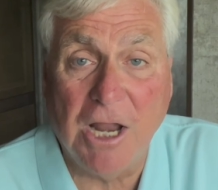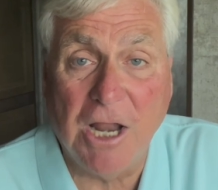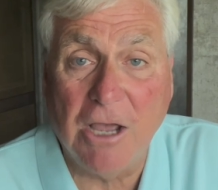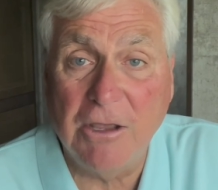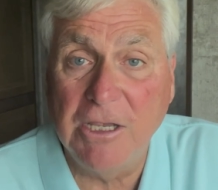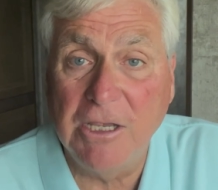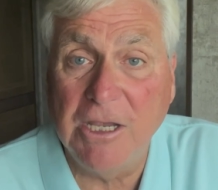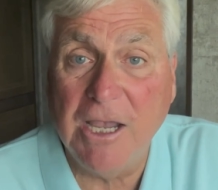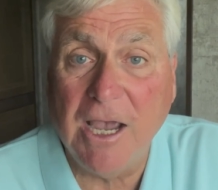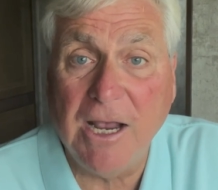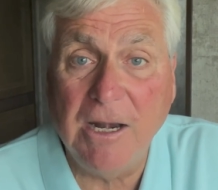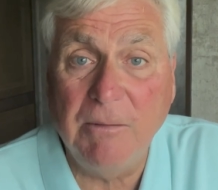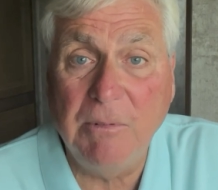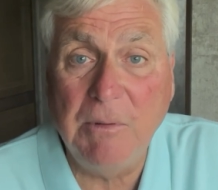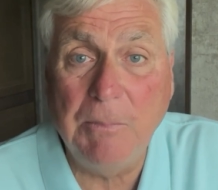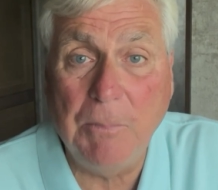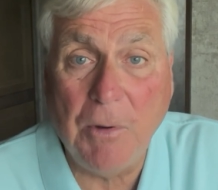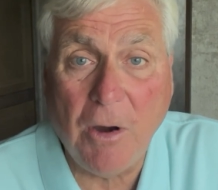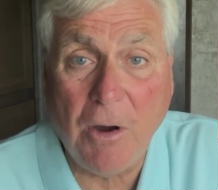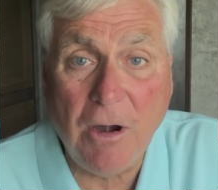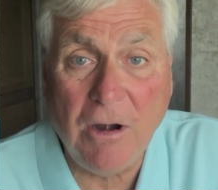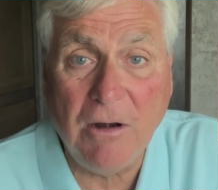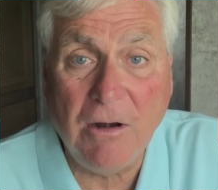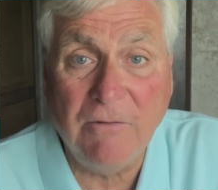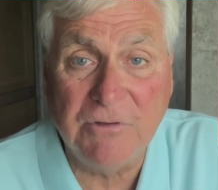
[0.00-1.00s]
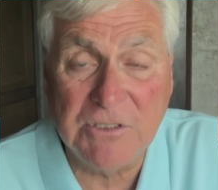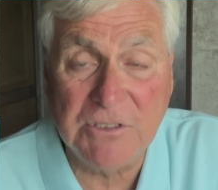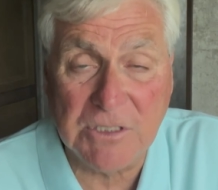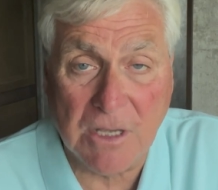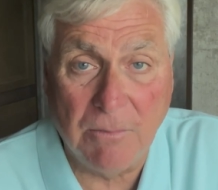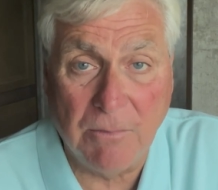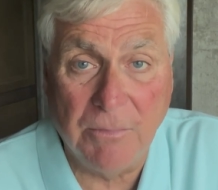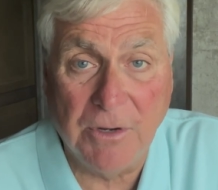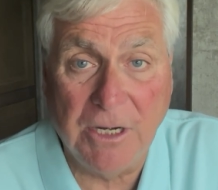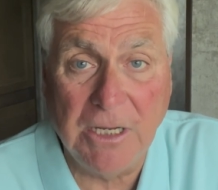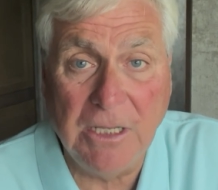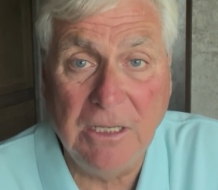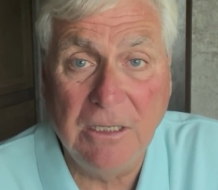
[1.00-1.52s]
Now, you got to be part of
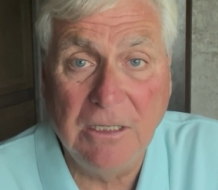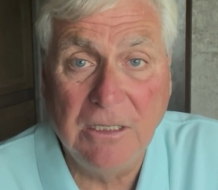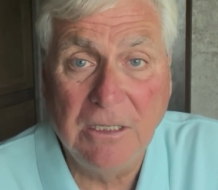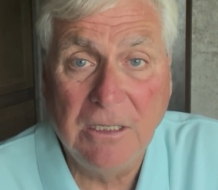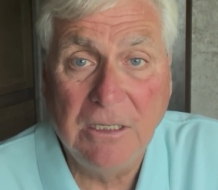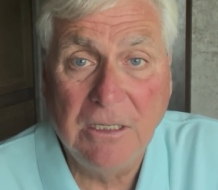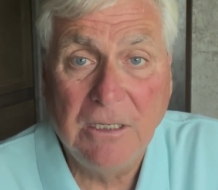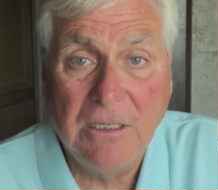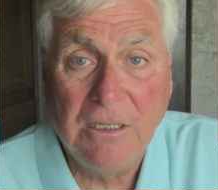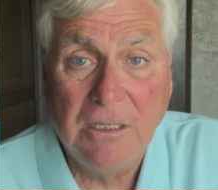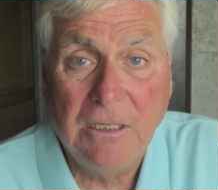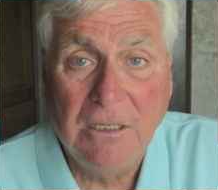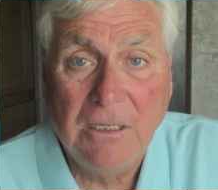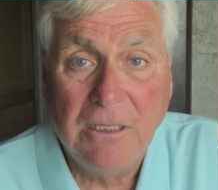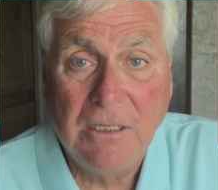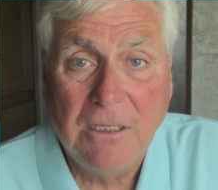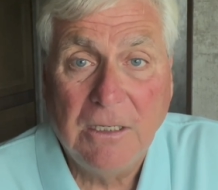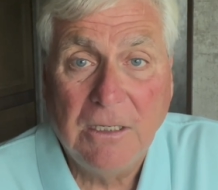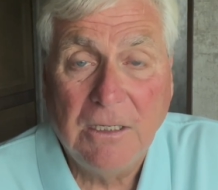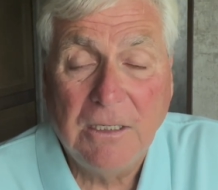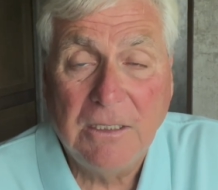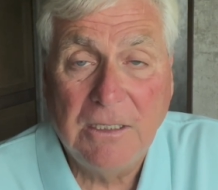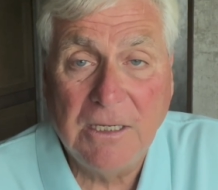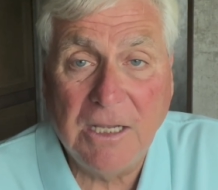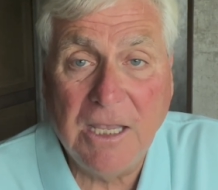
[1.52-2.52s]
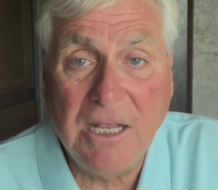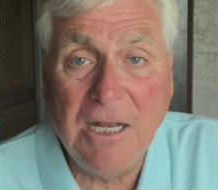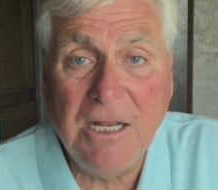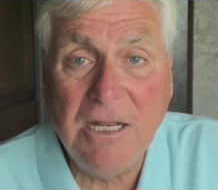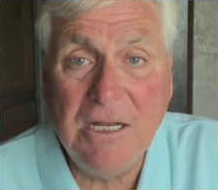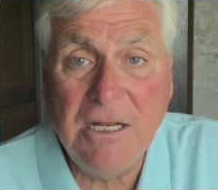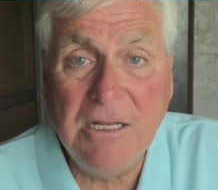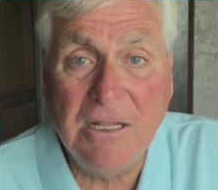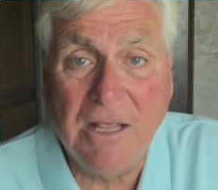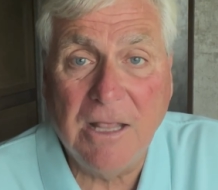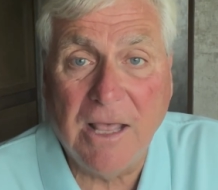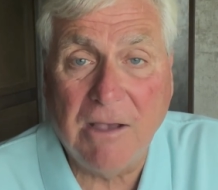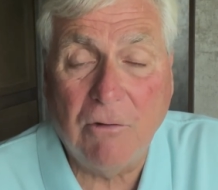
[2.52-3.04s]
somebody to get
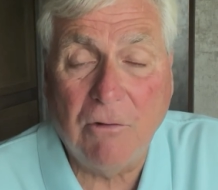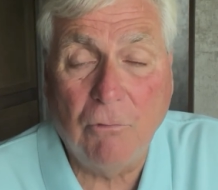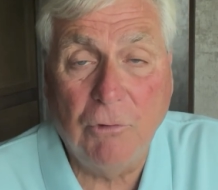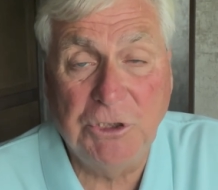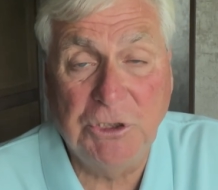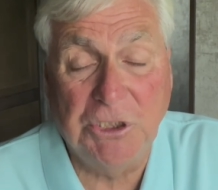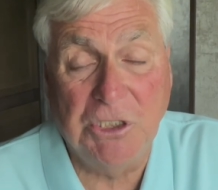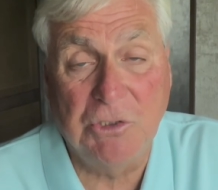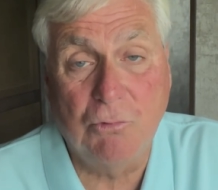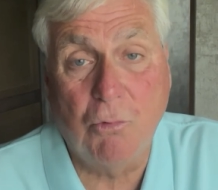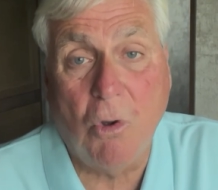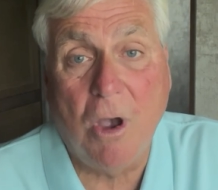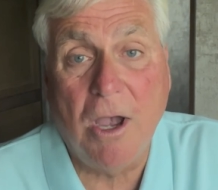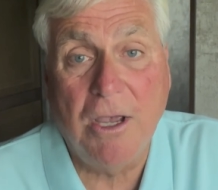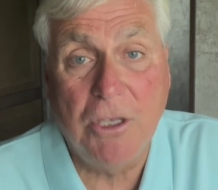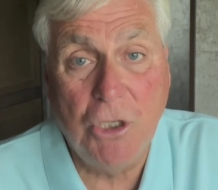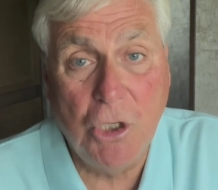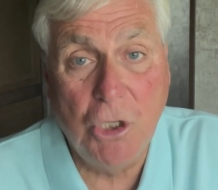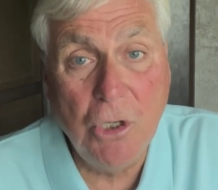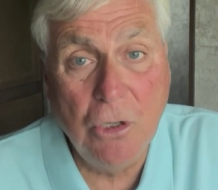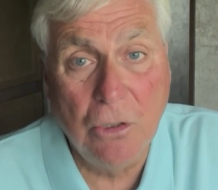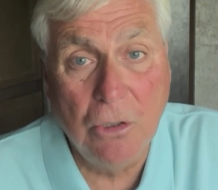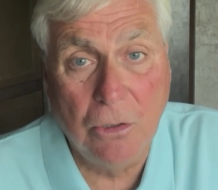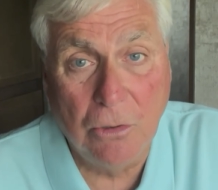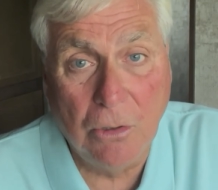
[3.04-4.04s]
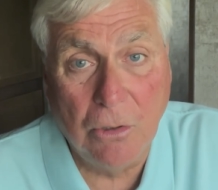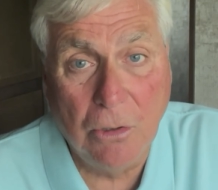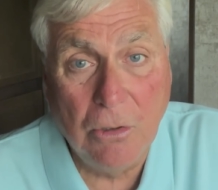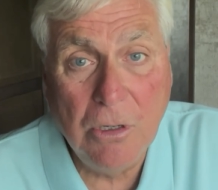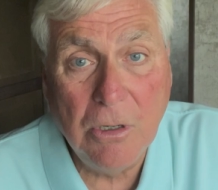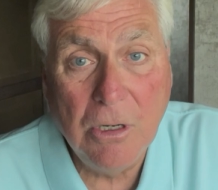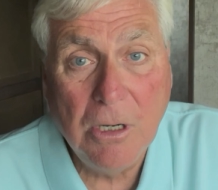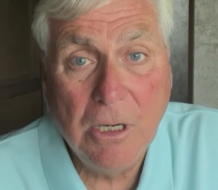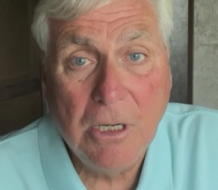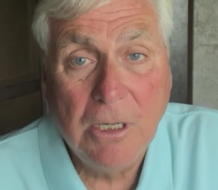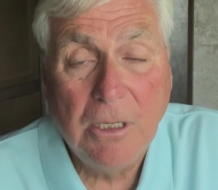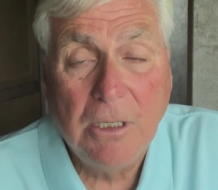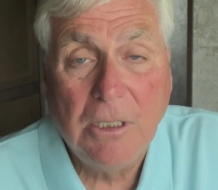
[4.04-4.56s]
into that, which is why
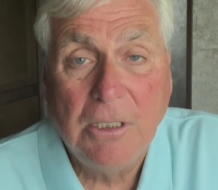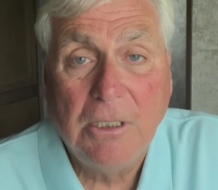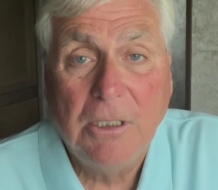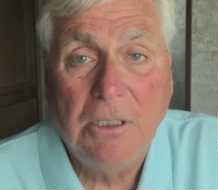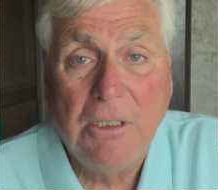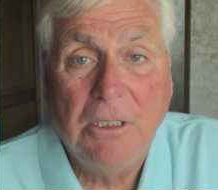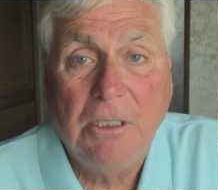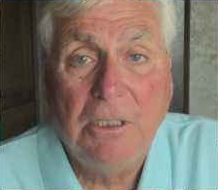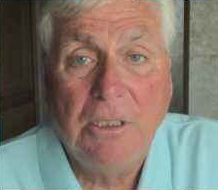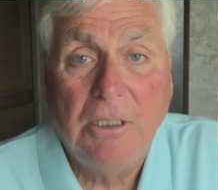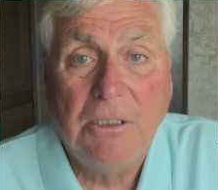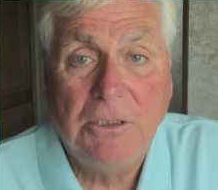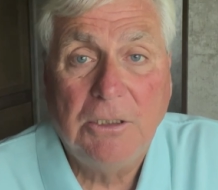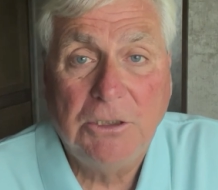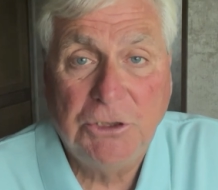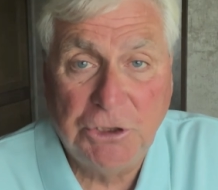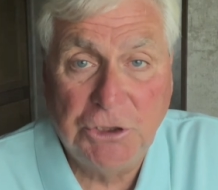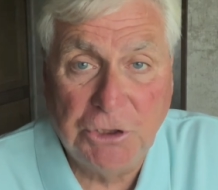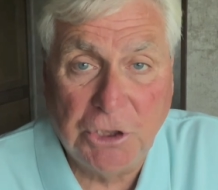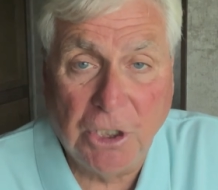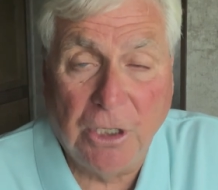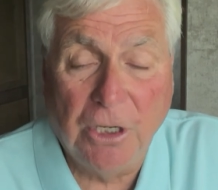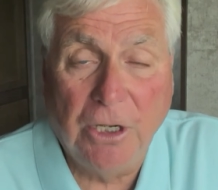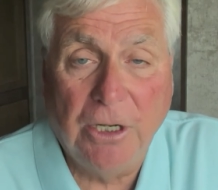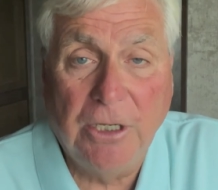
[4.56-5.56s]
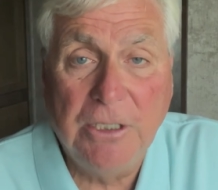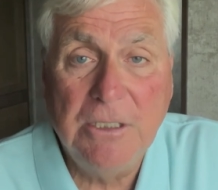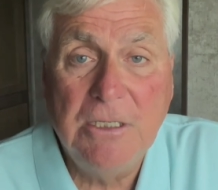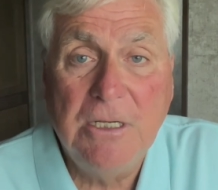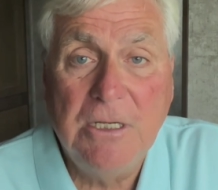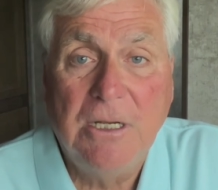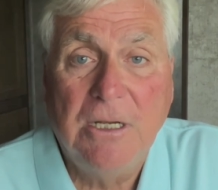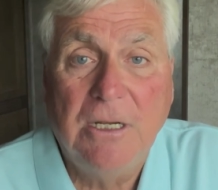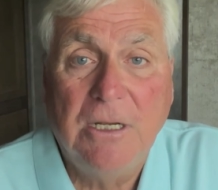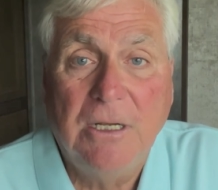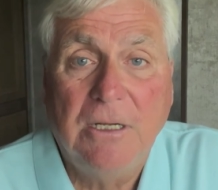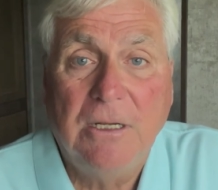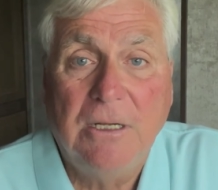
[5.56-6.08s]
you should
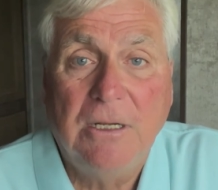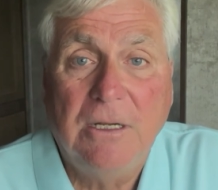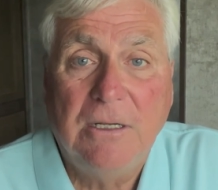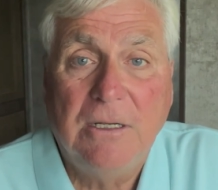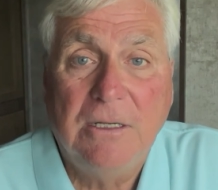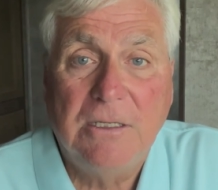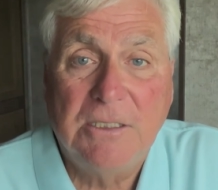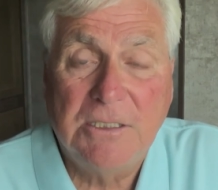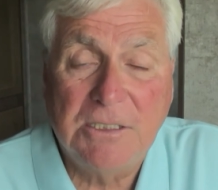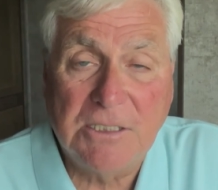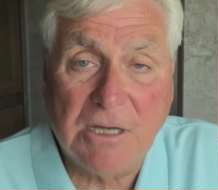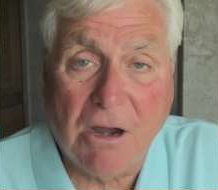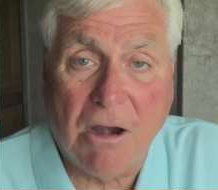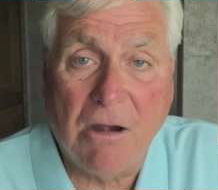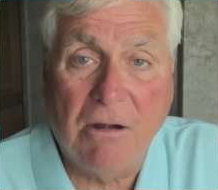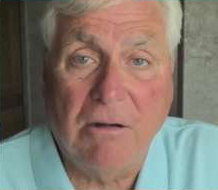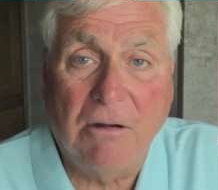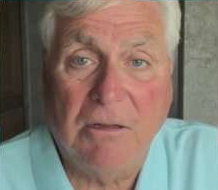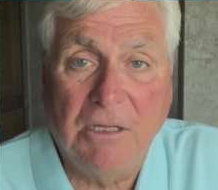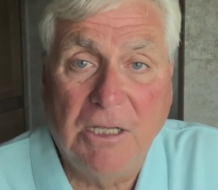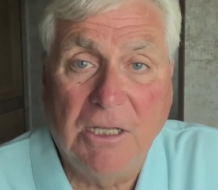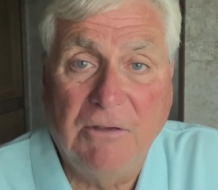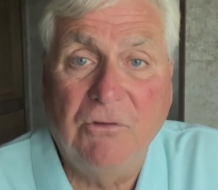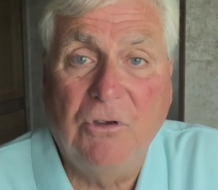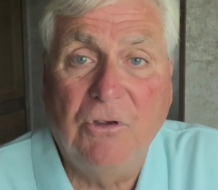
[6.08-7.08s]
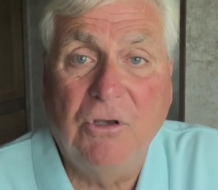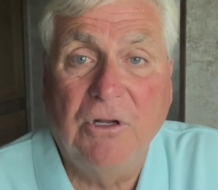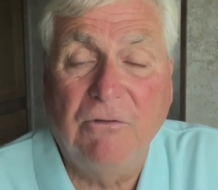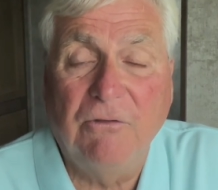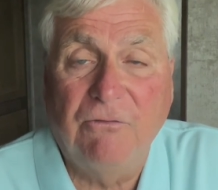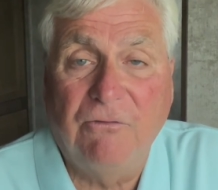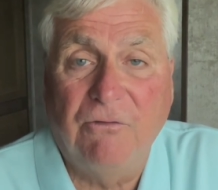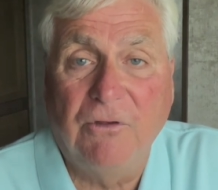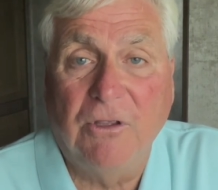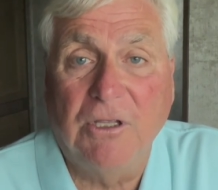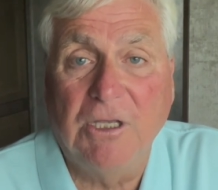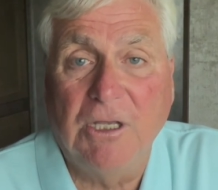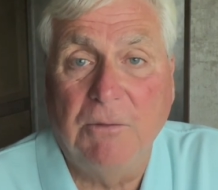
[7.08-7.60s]
start Live Good
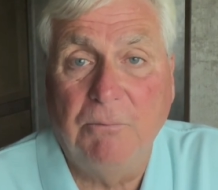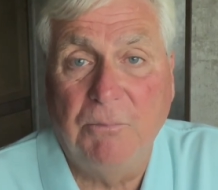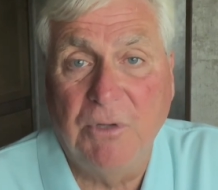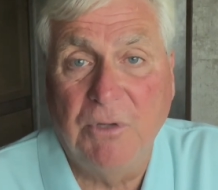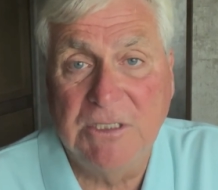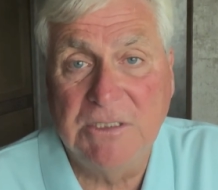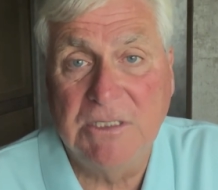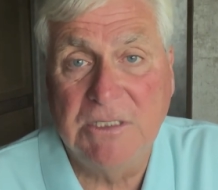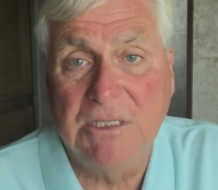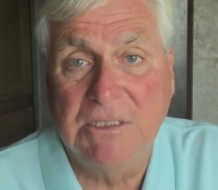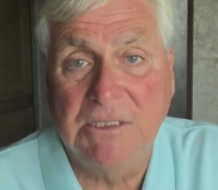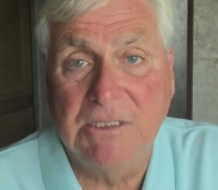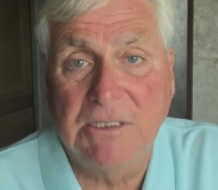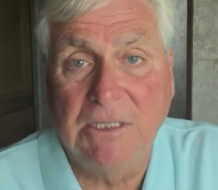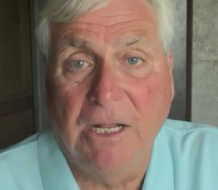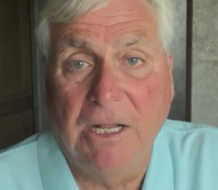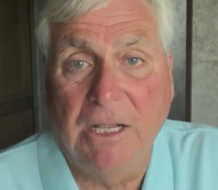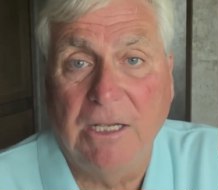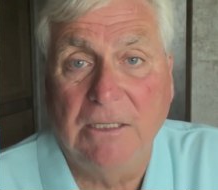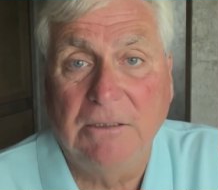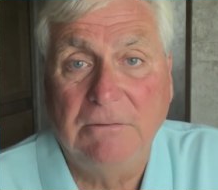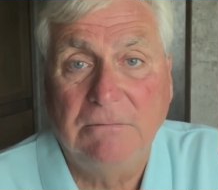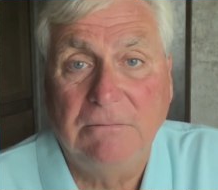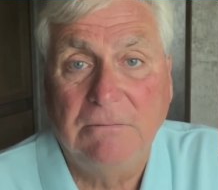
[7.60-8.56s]
affiliate business today.